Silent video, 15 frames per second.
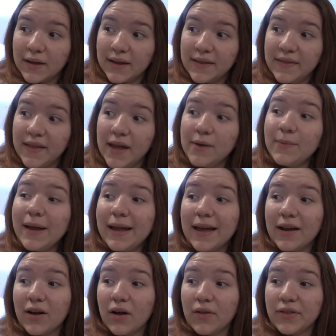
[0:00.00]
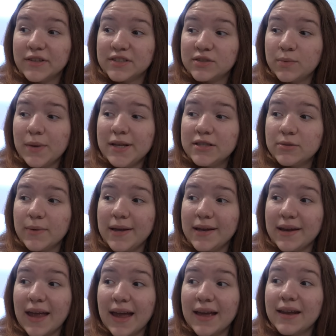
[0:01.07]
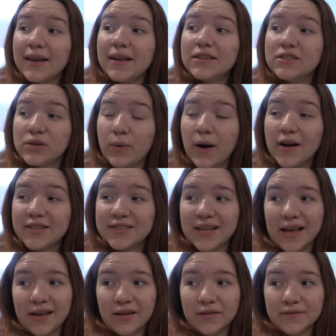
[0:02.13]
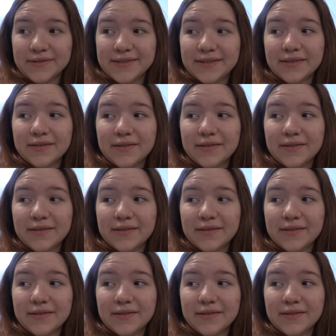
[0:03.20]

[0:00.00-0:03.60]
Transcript: And then we get all the sweet, sweet candy to ourselves.